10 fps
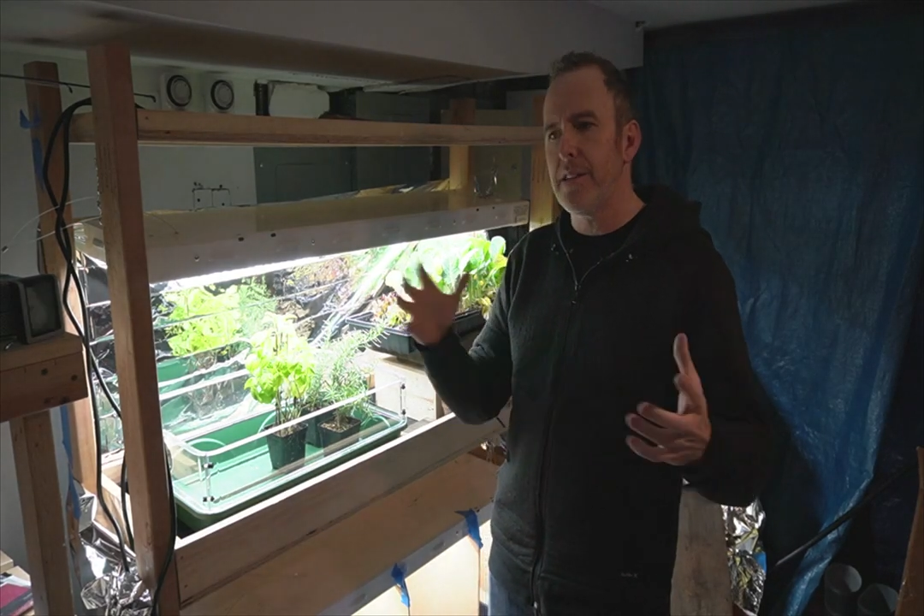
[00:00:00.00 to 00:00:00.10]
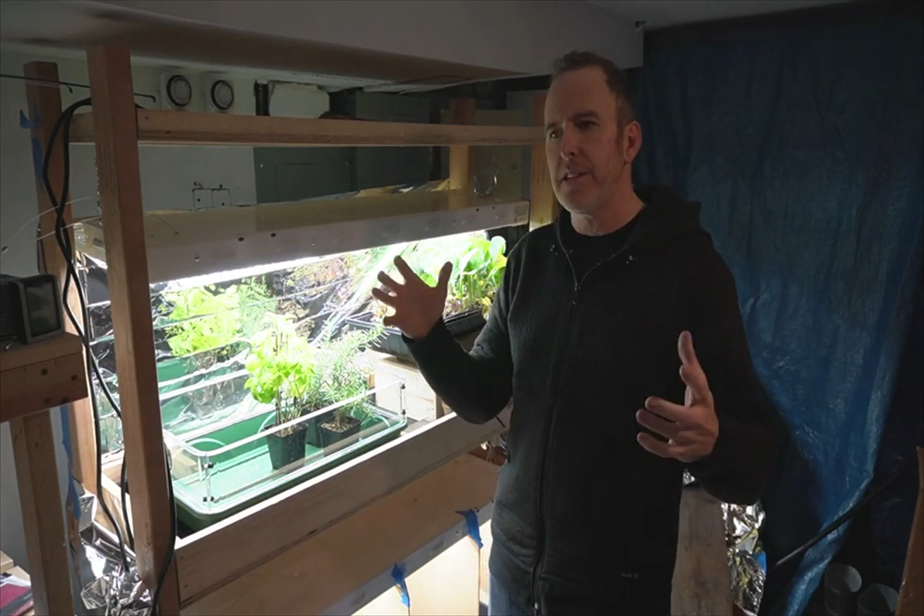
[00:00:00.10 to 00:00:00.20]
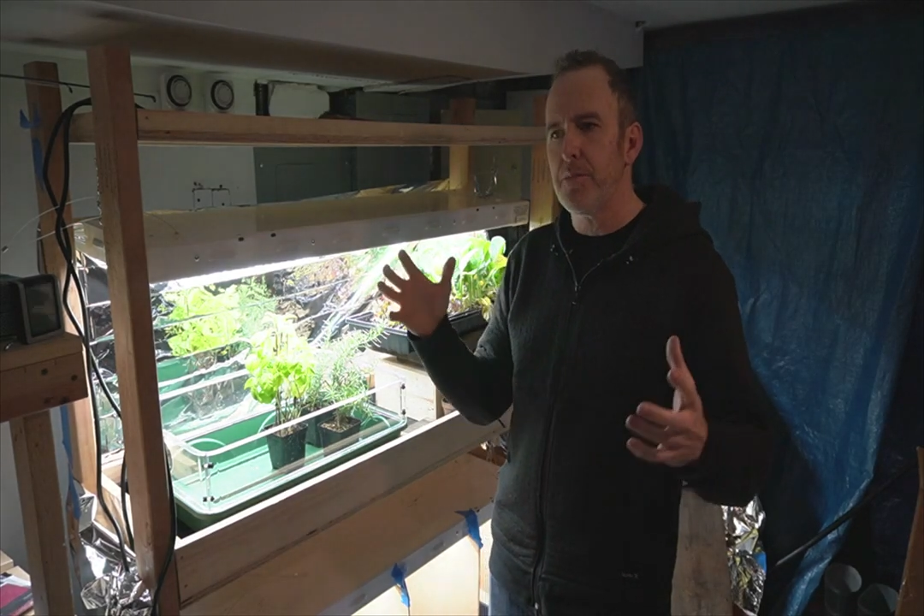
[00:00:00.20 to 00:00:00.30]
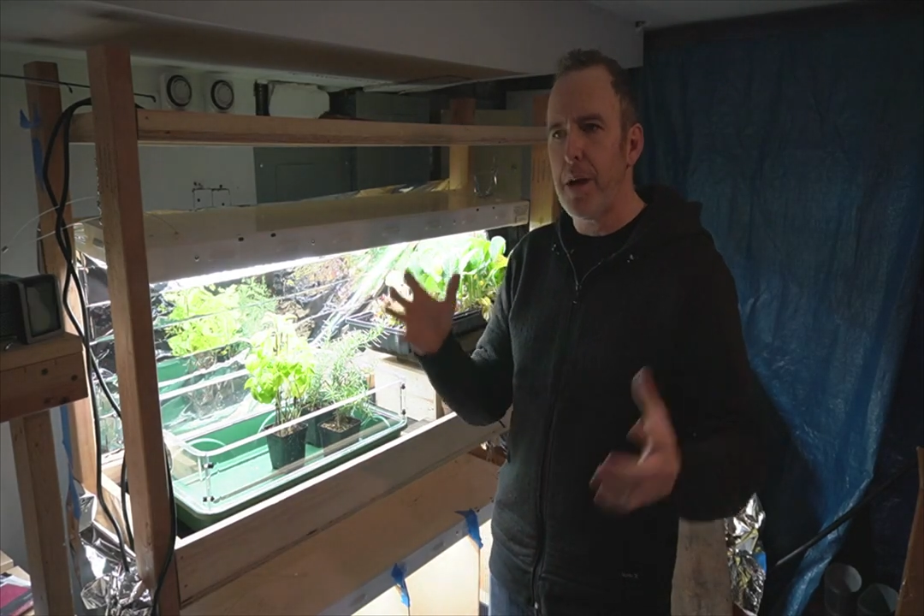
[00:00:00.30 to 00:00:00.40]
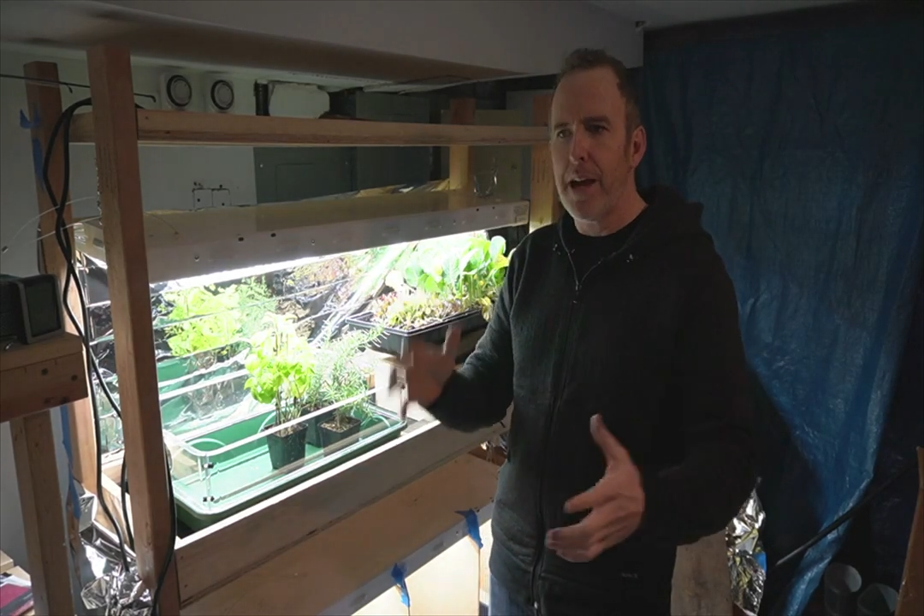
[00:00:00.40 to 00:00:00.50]

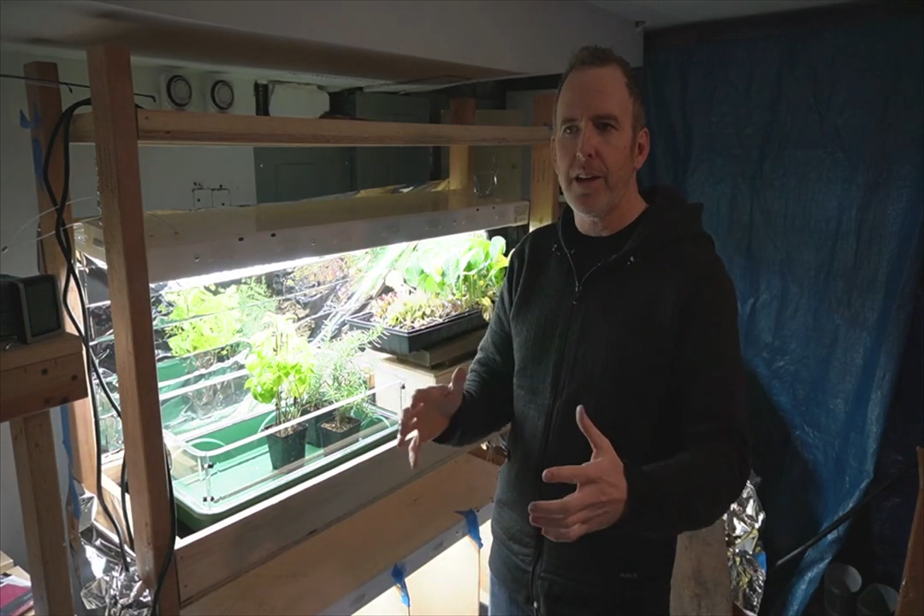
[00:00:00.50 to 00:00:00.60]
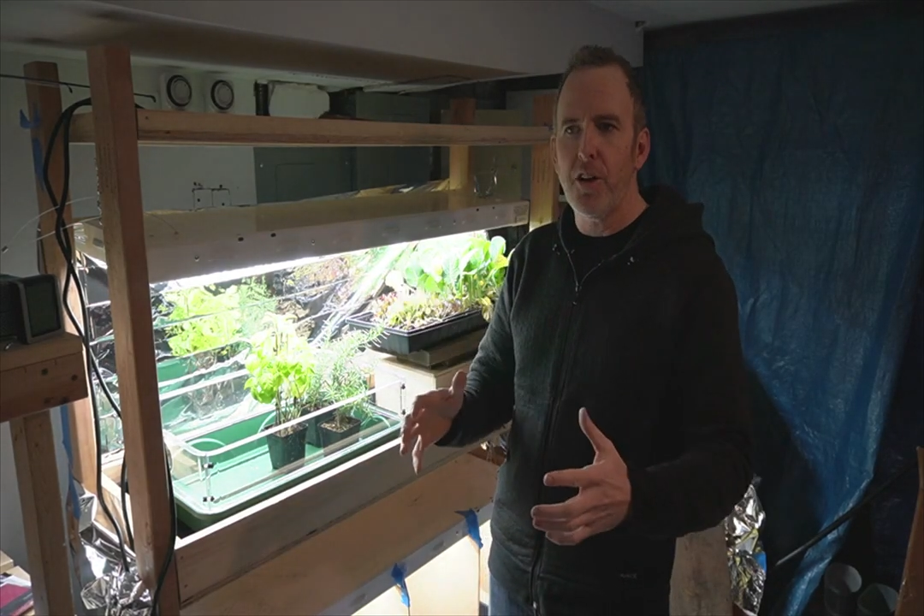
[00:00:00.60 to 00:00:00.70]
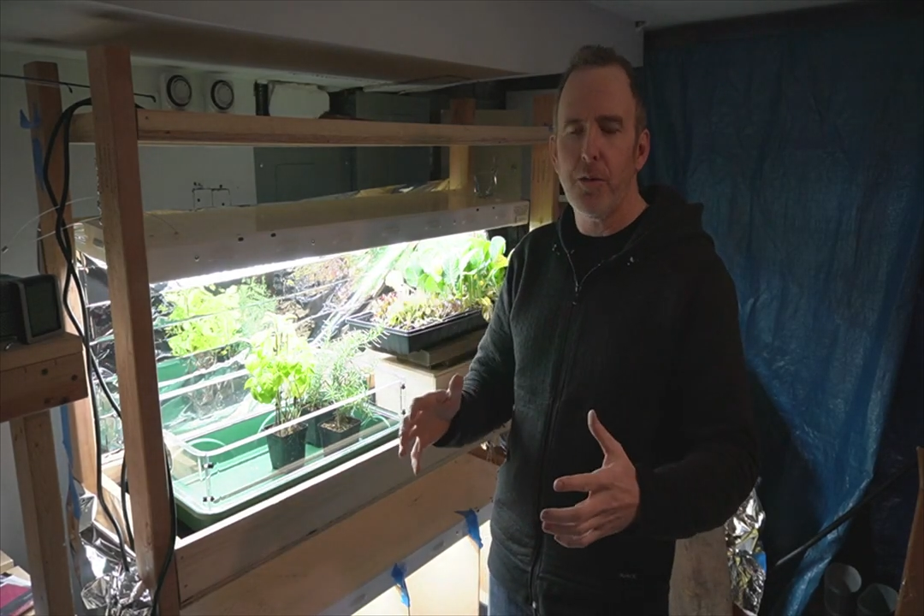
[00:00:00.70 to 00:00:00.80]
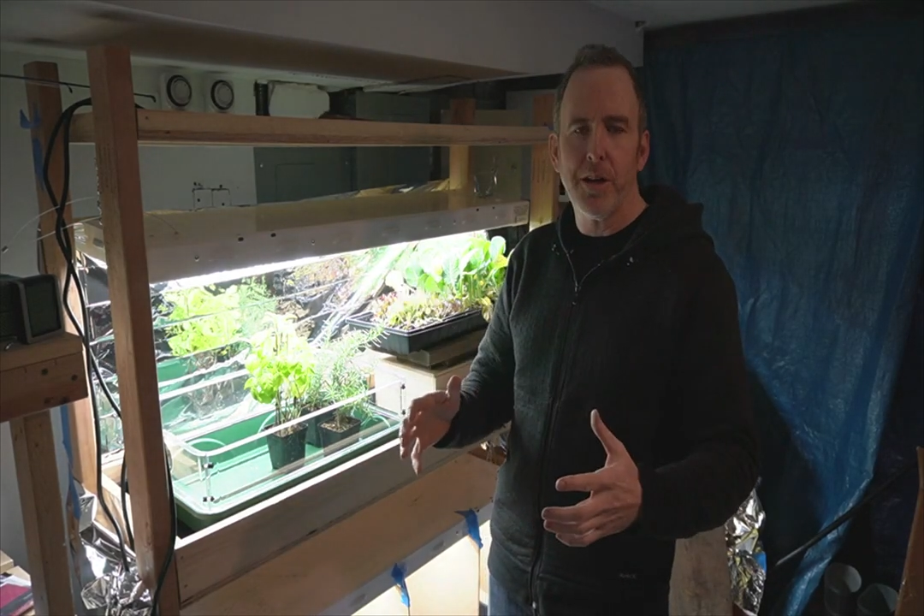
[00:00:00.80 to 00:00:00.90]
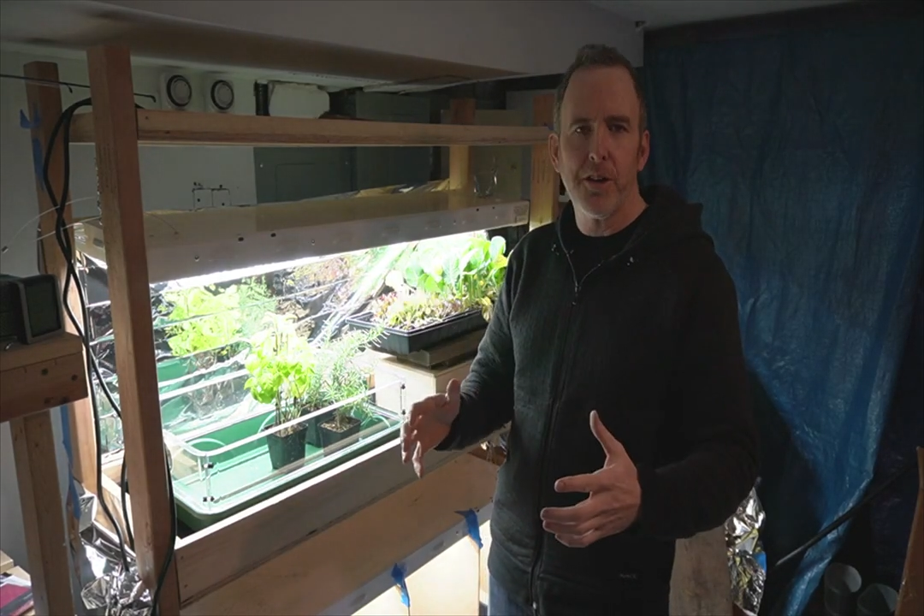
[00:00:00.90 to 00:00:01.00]
just packing all my